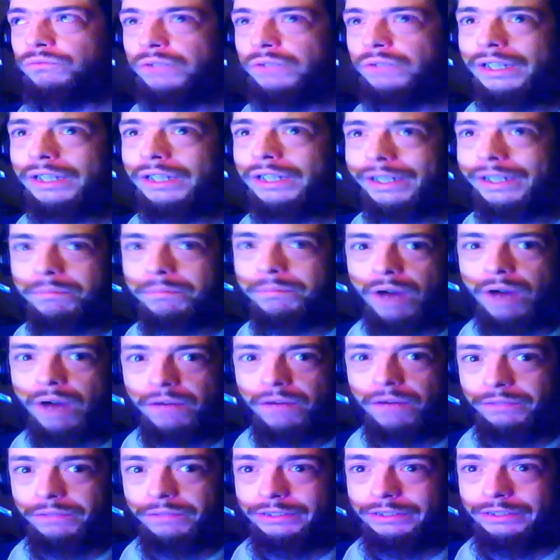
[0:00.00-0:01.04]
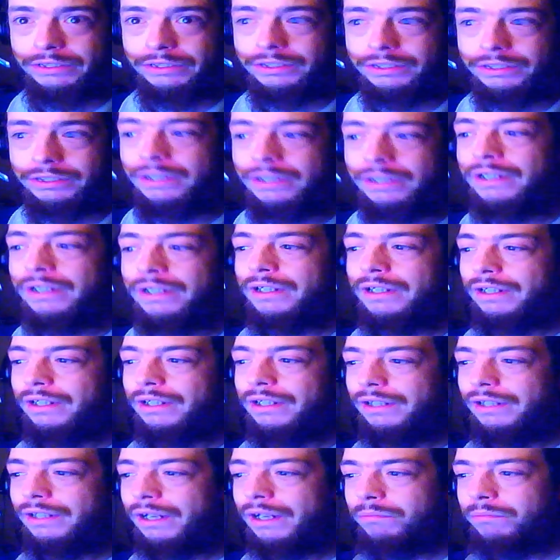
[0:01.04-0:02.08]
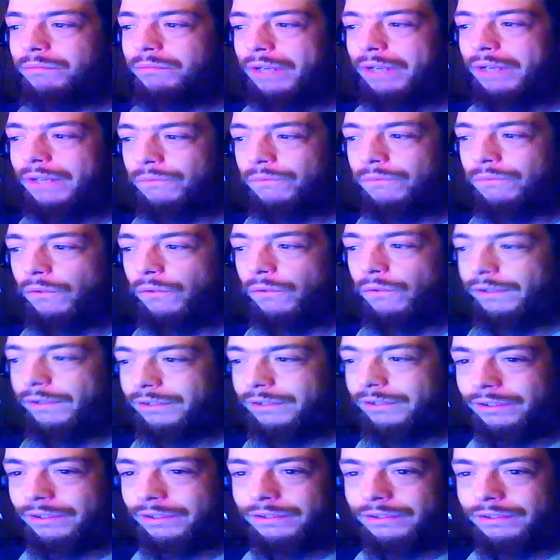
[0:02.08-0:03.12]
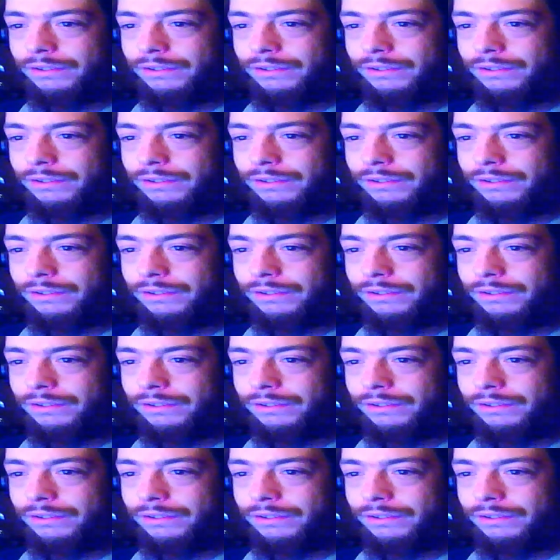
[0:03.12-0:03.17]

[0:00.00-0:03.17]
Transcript: really impoverished, cannot pay for it,